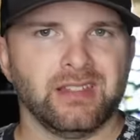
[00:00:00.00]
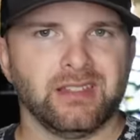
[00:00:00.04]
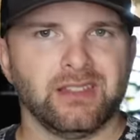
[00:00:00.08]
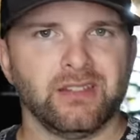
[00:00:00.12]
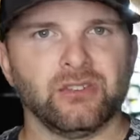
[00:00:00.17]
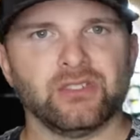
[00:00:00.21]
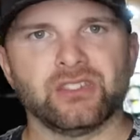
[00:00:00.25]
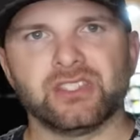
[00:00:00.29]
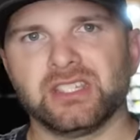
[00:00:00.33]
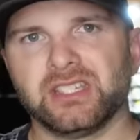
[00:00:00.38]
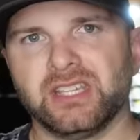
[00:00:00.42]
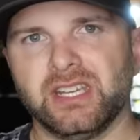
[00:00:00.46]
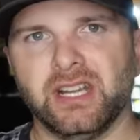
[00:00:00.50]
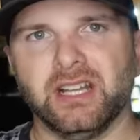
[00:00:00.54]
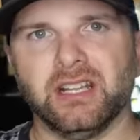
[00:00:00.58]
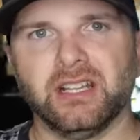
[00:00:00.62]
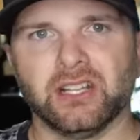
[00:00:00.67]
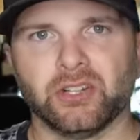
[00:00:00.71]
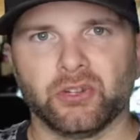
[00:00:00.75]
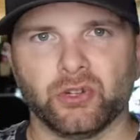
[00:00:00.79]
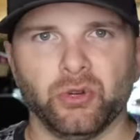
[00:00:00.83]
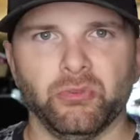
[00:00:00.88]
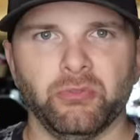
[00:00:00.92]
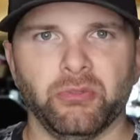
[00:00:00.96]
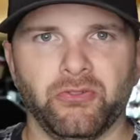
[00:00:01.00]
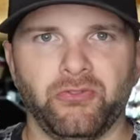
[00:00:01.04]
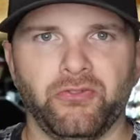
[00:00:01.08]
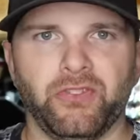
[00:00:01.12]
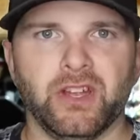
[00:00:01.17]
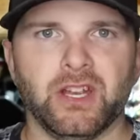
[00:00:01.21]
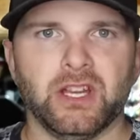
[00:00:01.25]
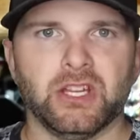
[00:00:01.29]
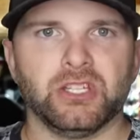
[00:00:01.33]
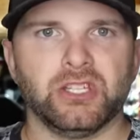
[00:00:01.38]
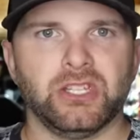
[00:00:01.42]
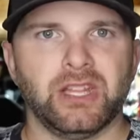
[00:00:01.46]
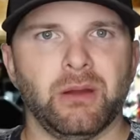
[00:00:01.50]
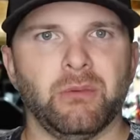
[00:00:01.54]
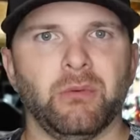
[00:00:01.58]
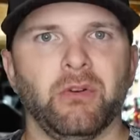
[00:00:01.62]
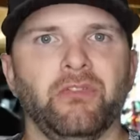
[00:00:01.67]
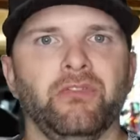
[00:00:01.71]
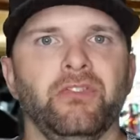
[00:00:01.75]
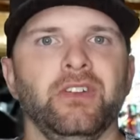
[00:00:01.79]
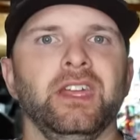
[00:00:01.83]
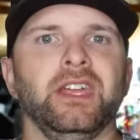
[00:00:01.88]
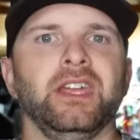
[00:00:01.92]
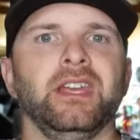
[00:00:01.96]
there's still a group of fish that will
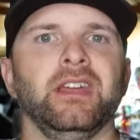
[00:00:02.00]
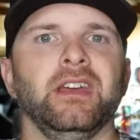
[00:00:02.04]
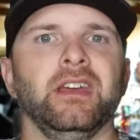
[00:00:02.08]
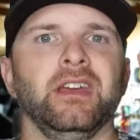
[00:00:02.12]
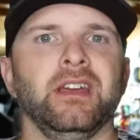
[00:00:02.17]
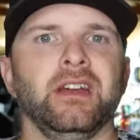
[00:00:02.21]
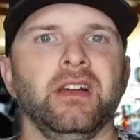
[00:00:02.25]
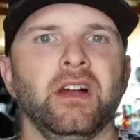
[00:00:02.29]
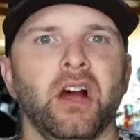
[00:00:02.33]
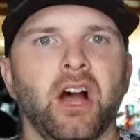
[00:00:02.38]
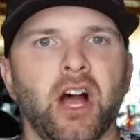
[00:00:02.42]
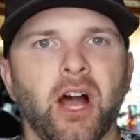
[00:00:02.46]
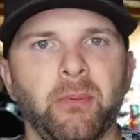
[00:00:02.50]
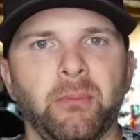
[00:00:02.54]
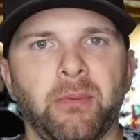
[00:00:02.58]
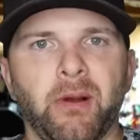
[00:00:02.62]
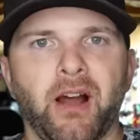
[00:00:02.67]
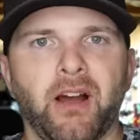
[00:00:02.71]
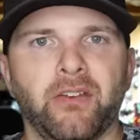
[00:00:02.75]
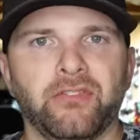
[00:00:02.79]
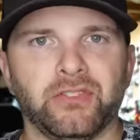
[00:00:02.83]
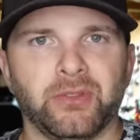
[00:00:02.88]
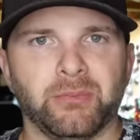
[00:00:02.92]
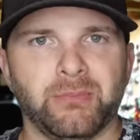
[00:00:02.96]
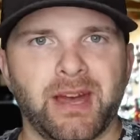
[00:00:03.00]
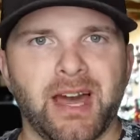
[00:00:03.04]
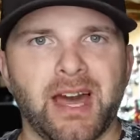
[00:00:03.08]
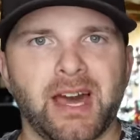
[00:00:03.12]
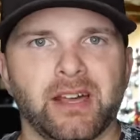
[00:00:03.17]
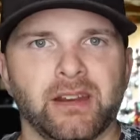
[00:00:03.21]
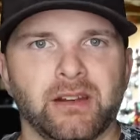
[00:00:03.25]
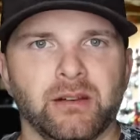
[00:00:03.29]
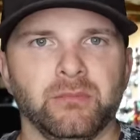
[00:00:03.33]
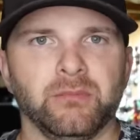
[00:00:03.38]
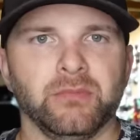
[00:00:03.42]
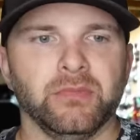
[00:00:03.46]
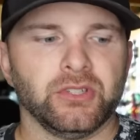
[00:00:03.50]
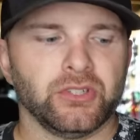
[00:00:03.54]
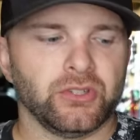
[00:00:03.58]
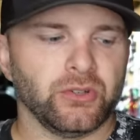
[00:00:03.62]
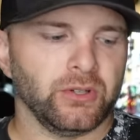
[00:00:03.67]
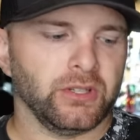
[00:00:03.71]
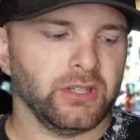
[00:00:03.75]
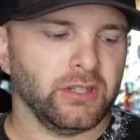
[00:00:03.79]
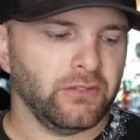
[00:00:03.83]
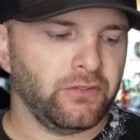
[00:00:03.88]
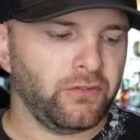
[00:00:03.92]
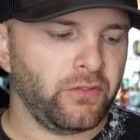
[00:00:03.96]
feed up off the bottom
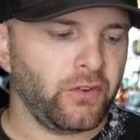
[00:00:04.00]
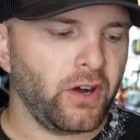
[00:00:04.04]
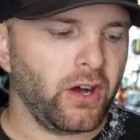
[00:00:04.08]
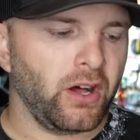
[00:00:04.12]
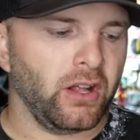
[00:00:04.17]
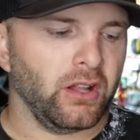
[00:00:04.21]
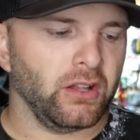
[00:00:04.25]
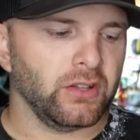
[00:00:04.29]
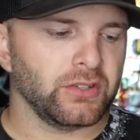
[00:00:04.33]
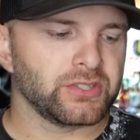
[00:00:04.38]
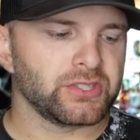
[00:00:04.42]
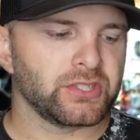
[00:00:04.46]
during the fall.